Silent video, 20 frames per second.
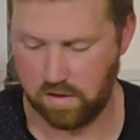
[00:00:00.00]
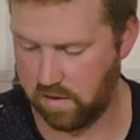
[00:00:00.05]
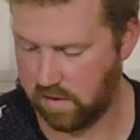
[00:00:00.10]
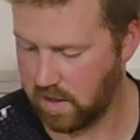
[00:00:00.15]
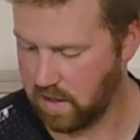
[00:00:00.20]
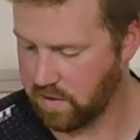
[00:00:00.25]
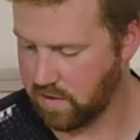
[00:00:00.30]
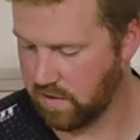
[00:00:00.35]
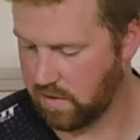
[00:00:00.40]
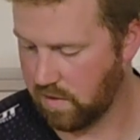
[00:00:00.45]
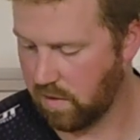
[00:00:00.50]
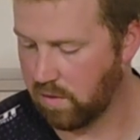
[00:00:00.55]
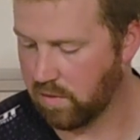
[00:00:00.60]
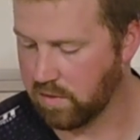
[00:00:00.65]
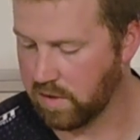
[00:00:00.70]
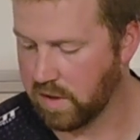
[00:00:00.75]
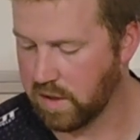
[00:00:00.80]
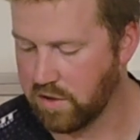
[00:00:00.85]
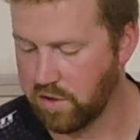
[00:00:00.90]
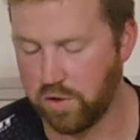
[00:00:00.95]
These are
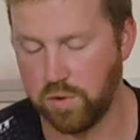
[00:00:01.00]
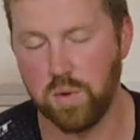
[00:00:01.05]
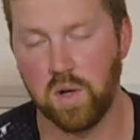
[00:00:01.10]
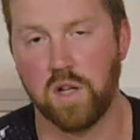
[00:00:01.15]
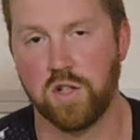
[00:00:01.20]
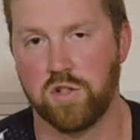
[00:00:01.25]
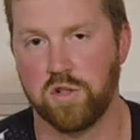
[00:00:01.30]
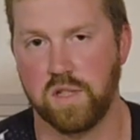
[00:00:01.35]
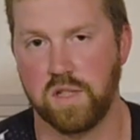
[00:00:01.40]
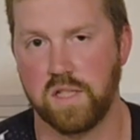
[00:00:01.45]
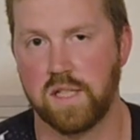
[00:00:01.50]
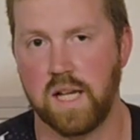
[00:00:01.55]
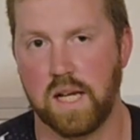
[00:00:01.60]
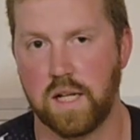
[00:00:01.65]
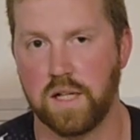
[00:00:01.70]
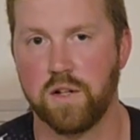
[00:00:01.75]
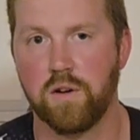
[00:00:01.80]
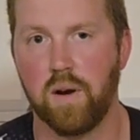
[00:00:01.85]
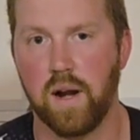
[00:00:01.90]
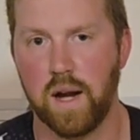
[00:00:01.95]
only
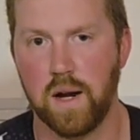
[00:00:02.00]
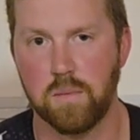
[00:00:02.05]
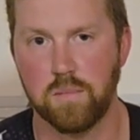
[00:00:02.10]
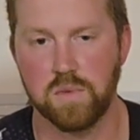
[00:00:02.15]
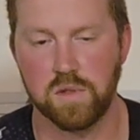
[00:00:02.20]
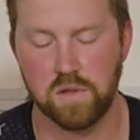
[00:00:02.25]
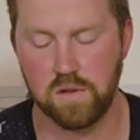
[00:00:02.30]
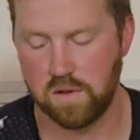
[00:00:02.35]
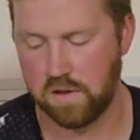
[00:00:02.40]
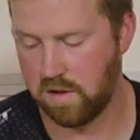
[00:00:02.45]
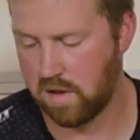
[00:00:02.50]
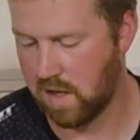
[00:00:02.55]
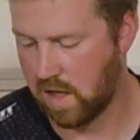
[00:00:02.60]
210 grams.